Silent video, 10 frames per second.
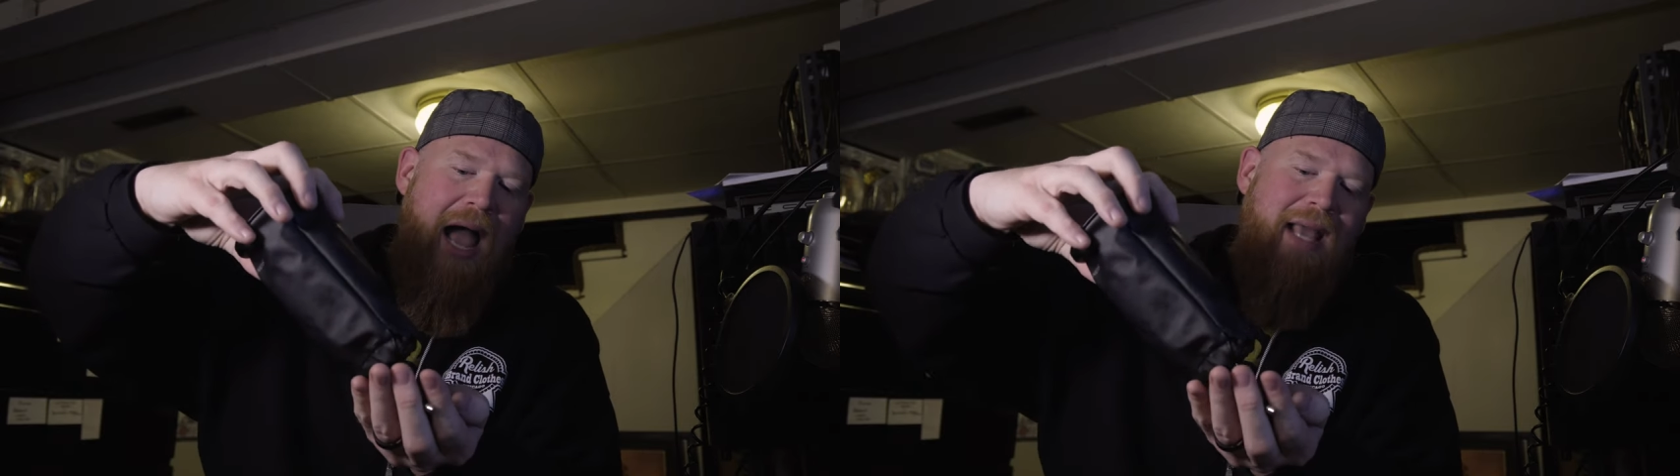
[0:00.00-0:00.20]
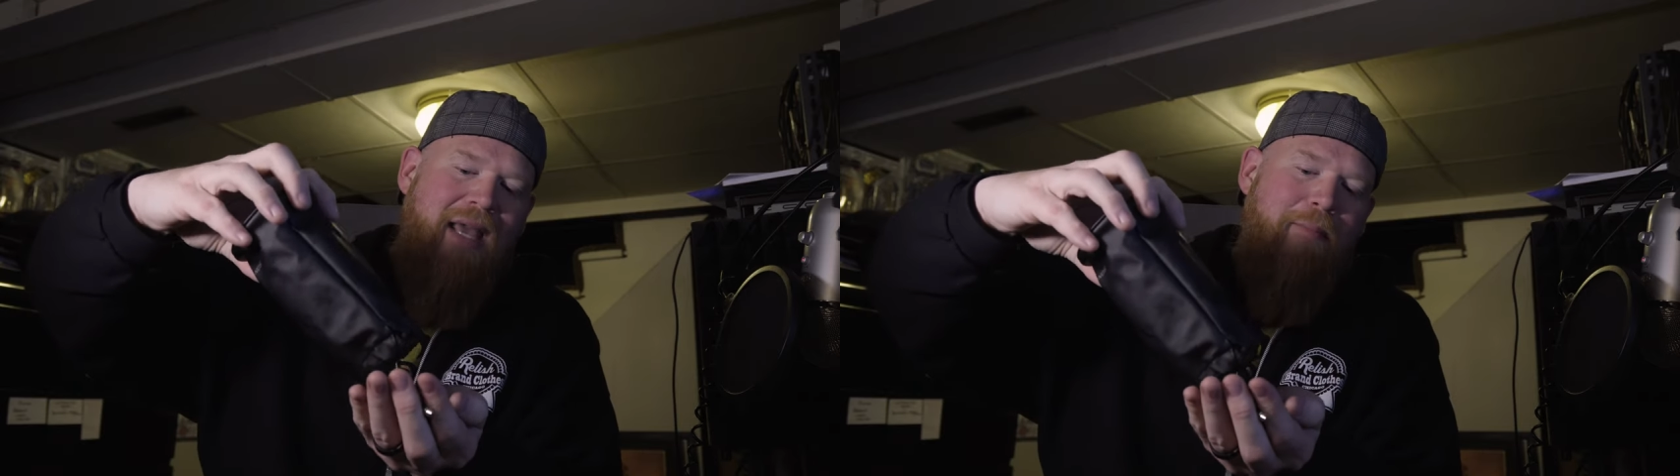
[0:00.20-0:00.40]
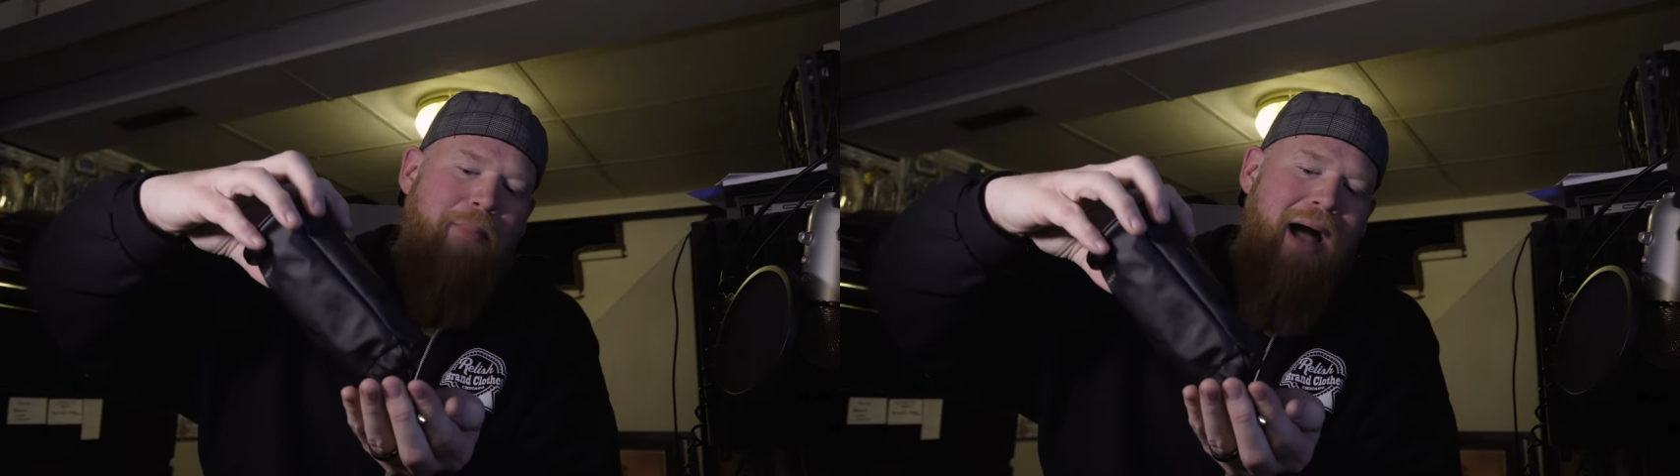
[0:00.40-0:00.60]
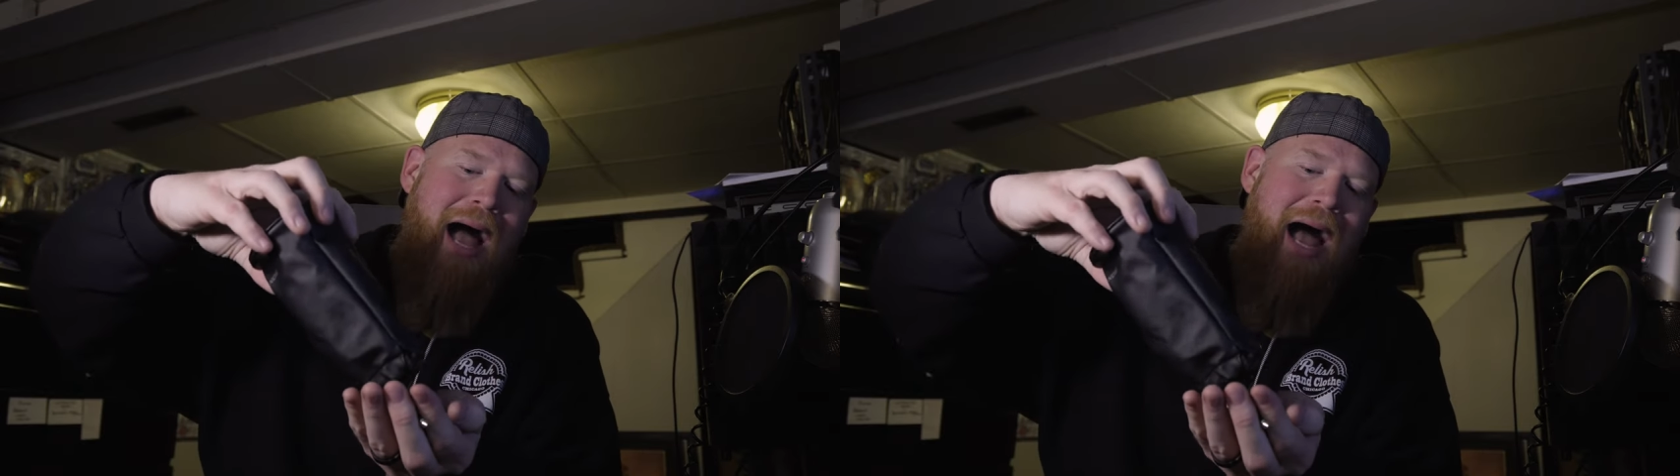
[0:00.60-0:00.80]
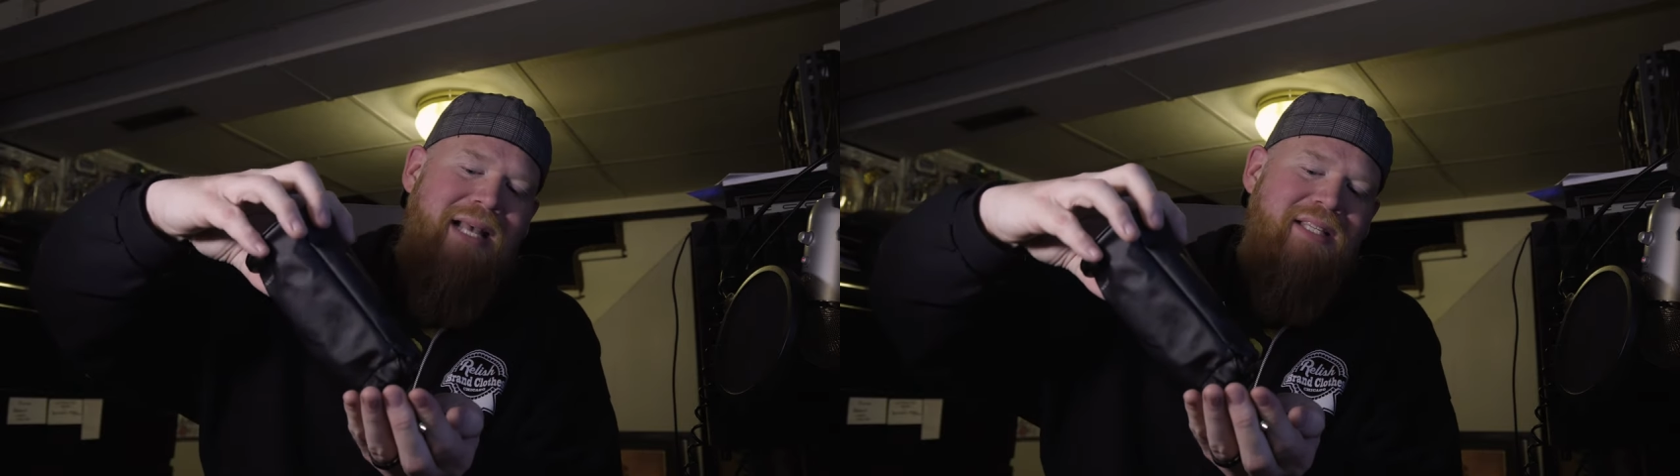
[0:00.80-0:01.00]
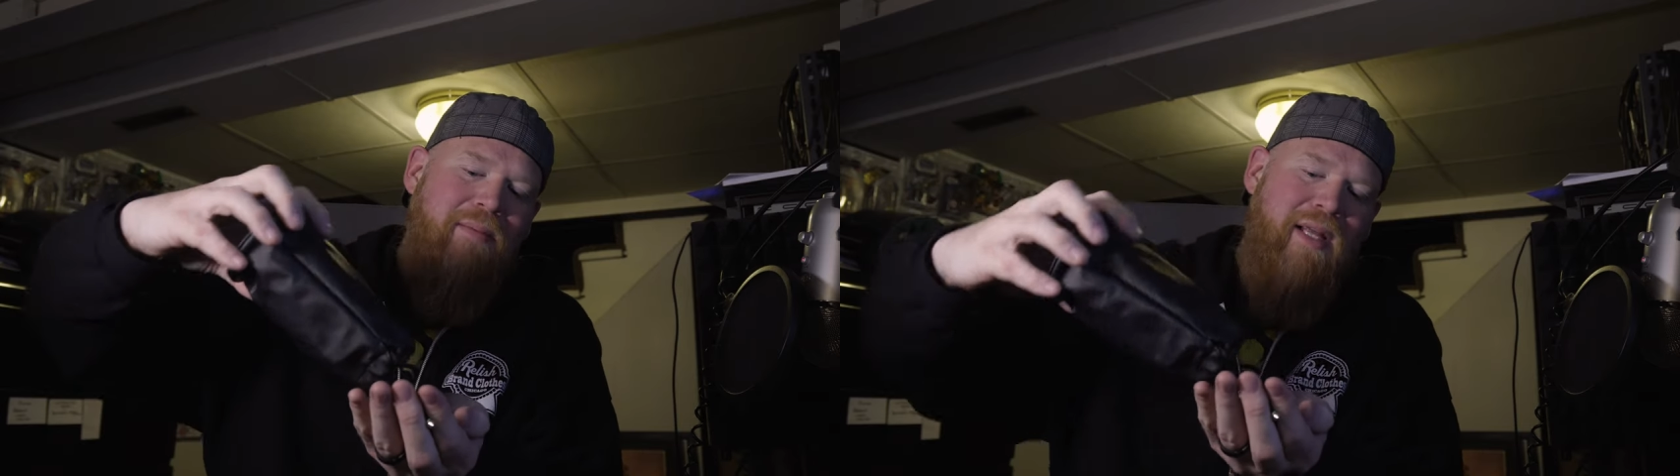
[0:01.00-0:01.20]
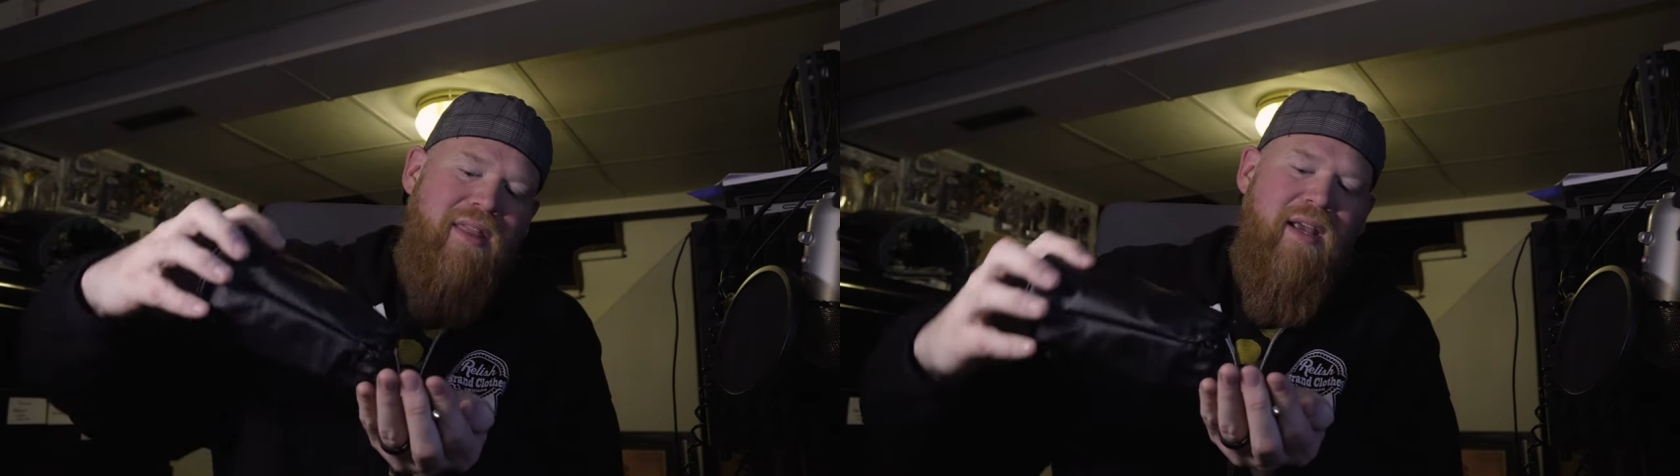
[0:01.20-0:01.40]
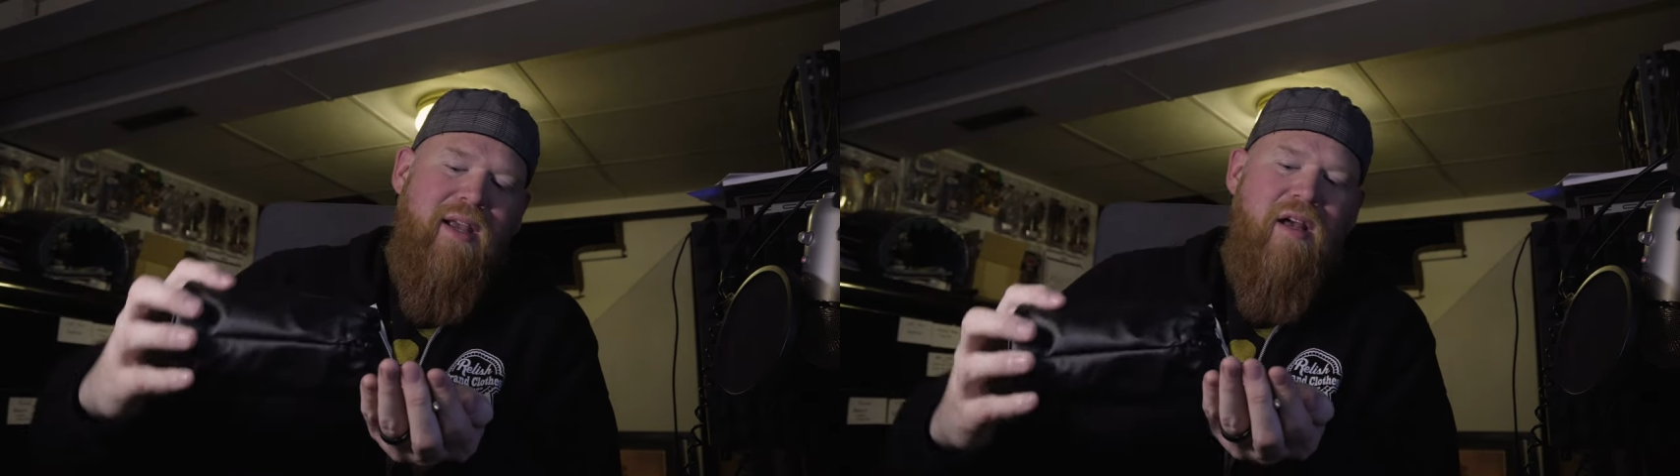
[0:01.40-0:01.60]
I can possibly
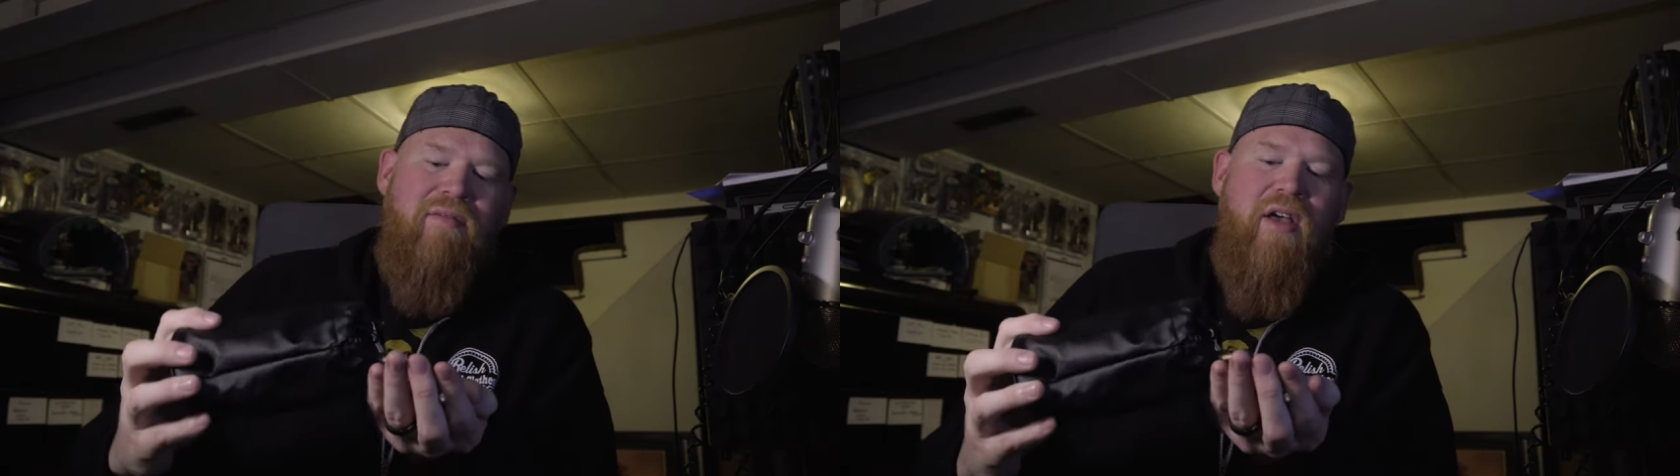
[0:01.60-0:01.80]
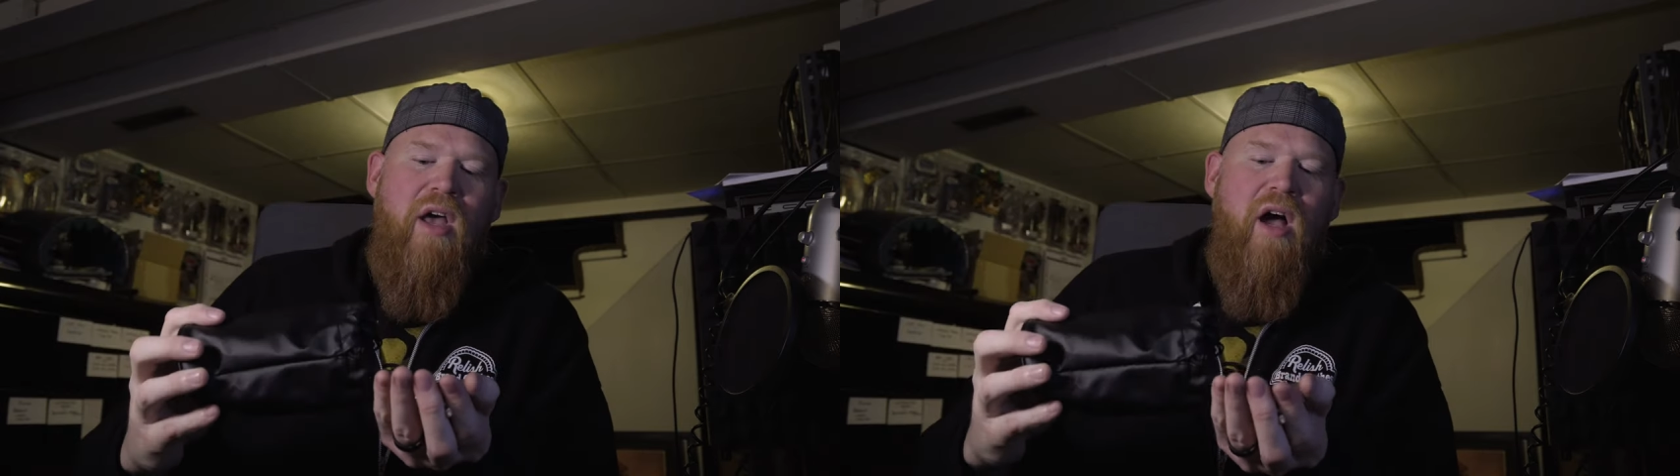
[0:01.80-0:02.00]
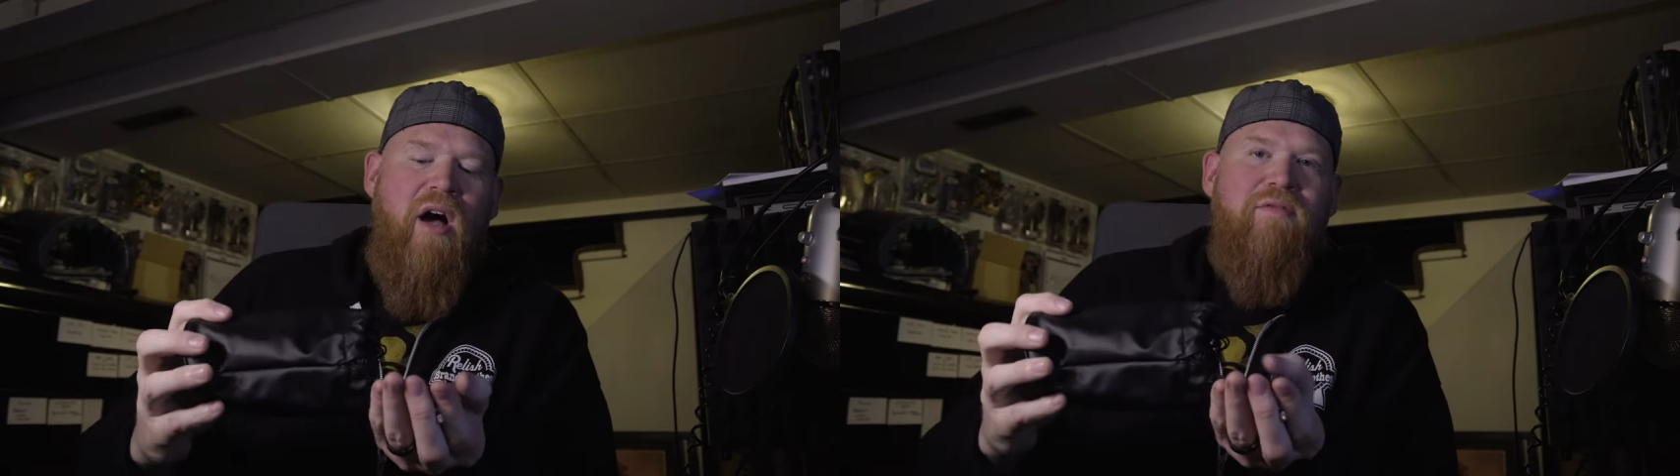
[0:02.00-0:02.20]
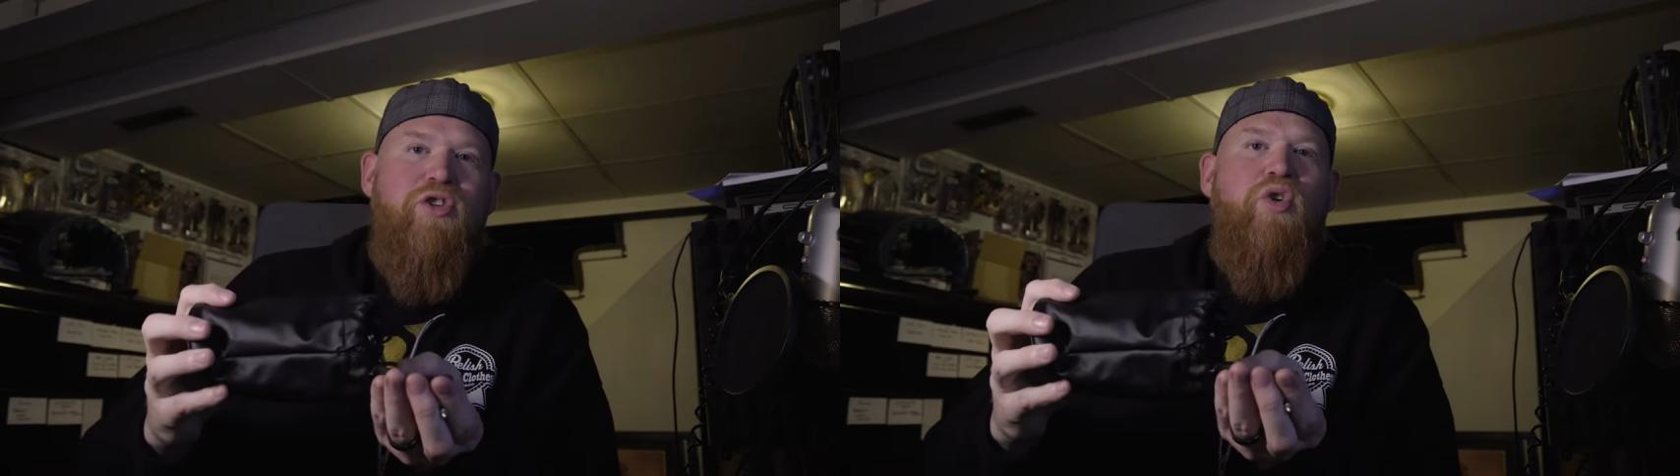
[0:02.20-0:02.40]
think of, of